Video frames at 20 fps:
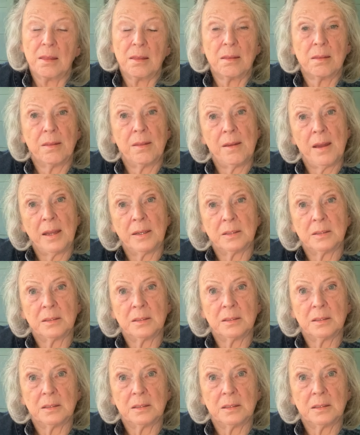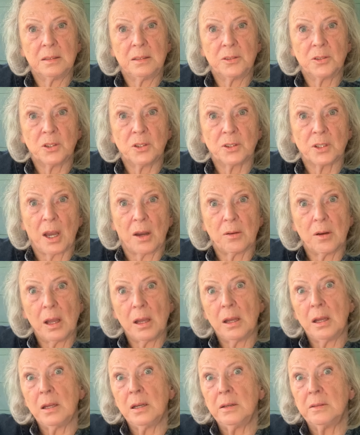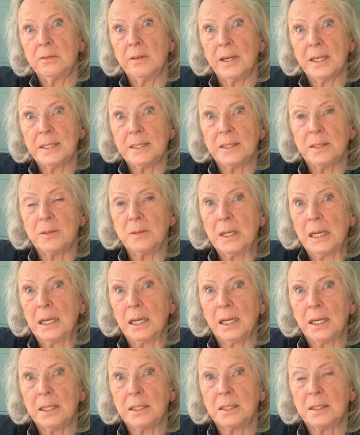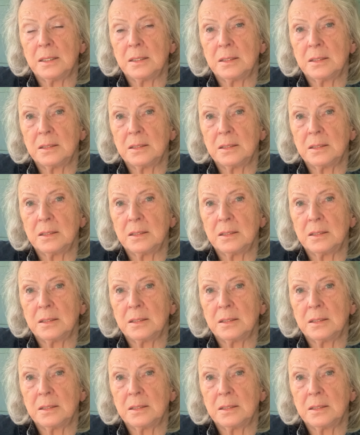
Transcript: then you could go, right, okay.